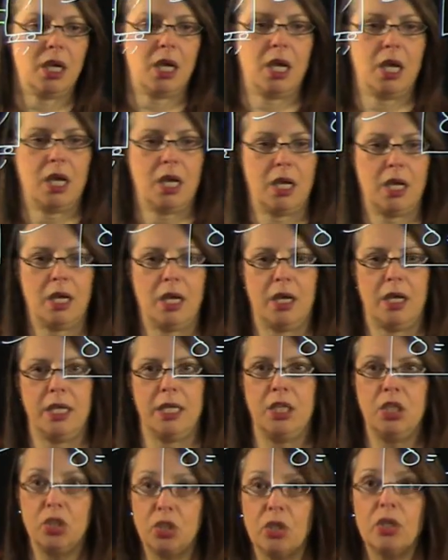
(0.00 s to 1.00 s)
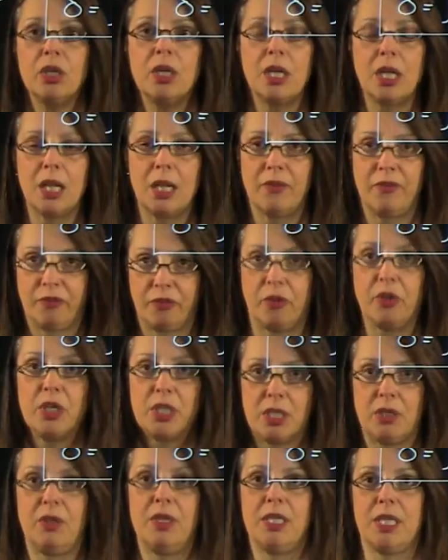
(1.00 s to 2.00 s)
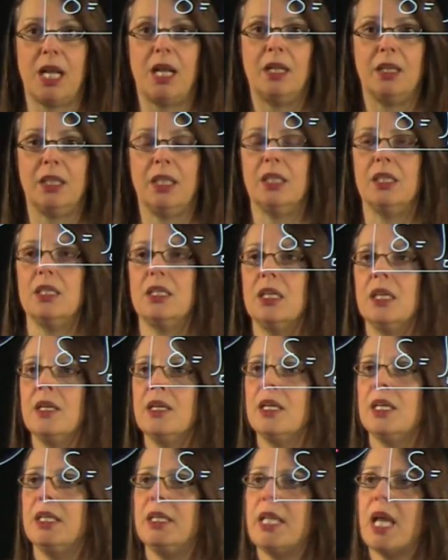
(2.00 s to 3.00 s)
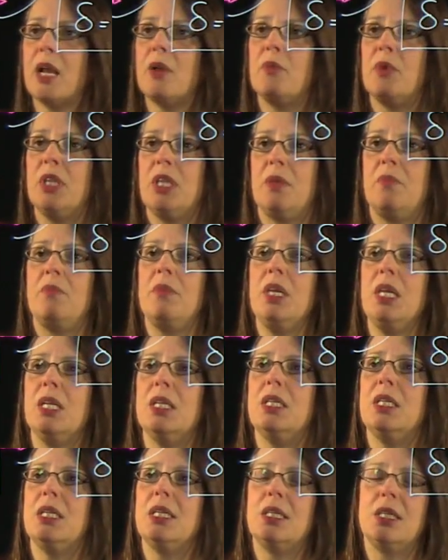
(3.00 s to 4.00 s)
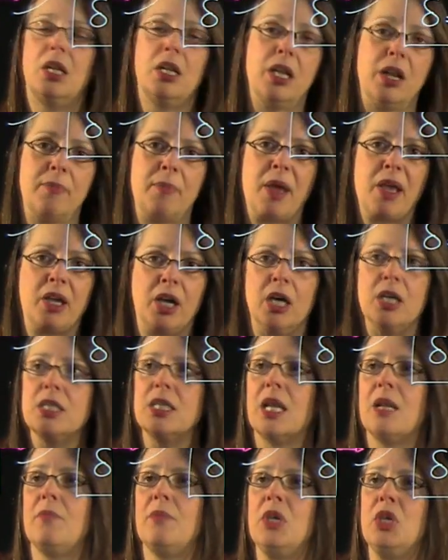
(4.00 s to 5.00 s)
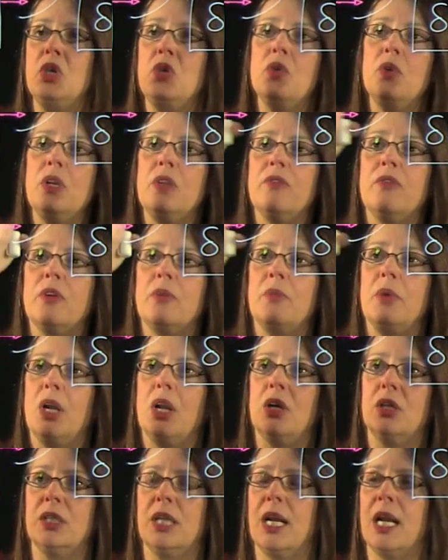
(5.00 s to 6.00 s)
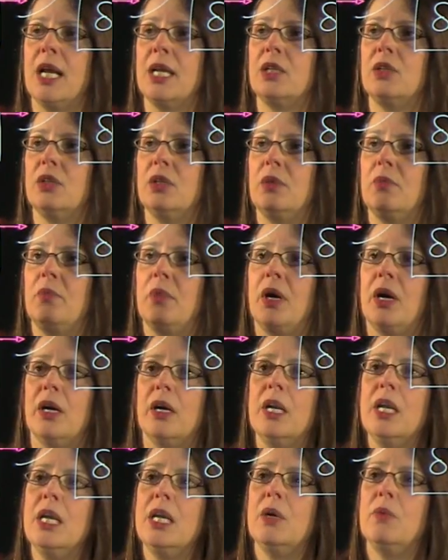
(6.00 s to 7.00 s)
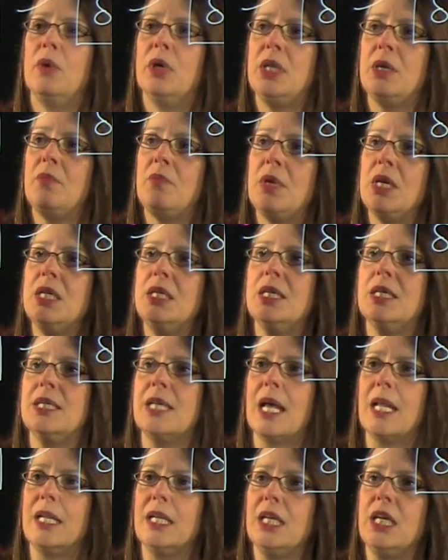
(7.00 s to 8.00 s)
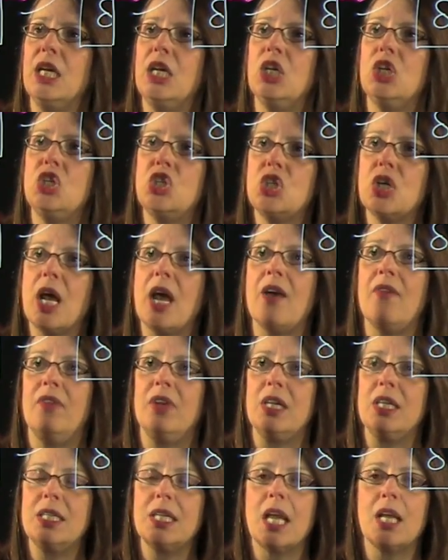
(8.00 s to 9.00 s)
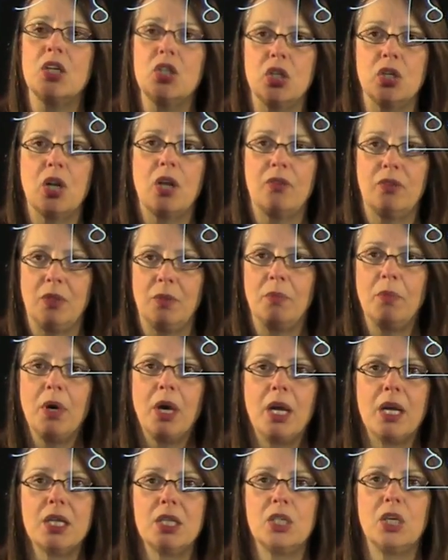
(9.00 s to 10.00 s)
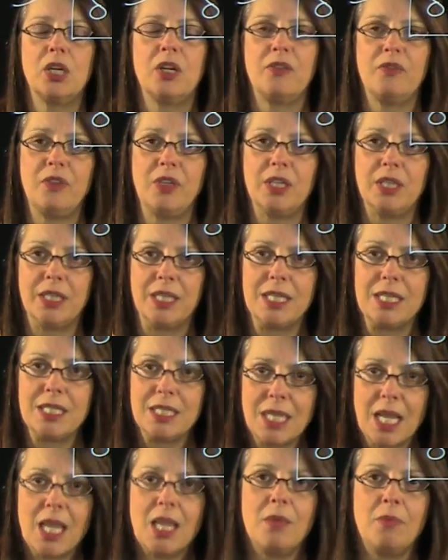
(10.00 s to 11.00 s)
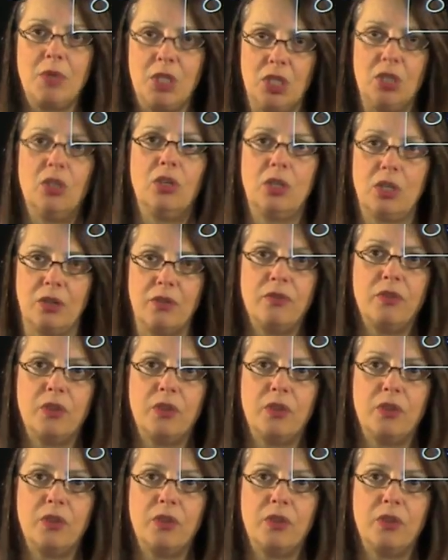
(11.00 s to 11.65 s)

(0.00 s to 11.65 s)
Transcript: uh, internal force resultant, then what it means is, and by constant I mean uniform along the length of the bar, what it means is that each, every section of the bar is going to feel the same internal